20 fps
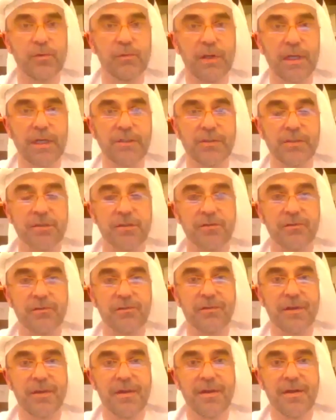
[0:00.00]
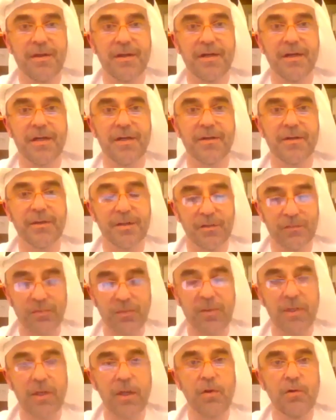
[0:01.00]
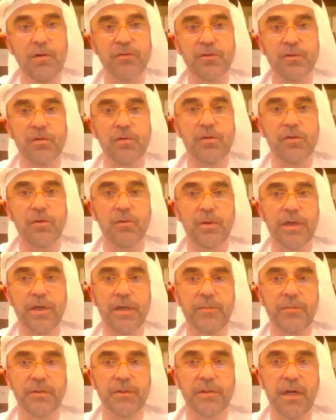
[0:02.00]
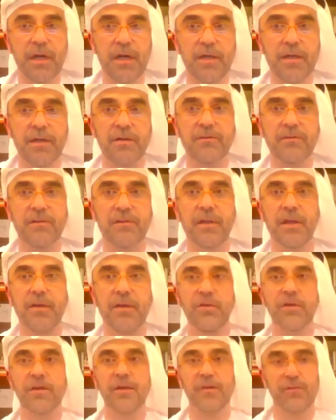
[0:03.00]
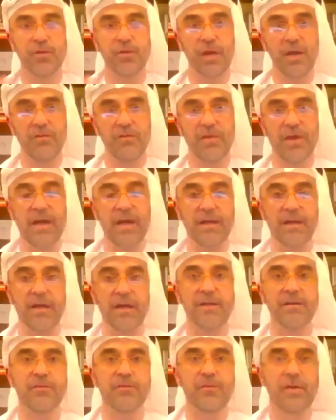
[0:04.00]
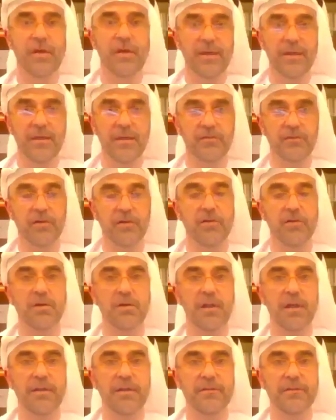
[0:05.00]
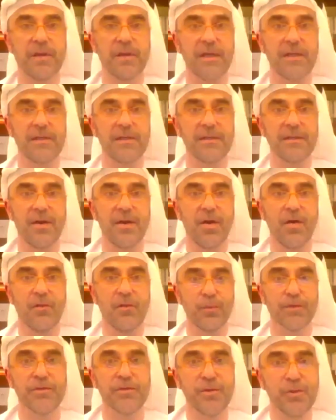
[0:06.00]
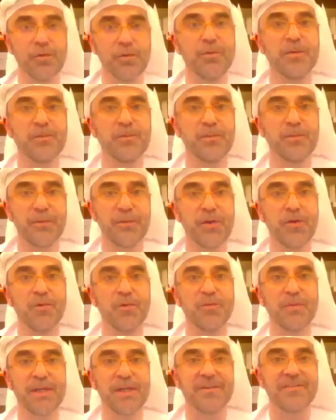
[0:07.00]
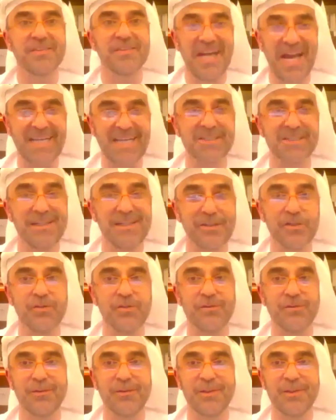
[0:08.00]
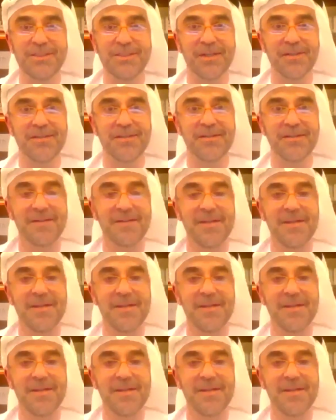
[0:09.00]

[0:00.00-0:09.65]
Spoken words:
relations, from the lowest all the way up to the highest. And I think if you have that kind of historical understanding of what human beings can actually do to each other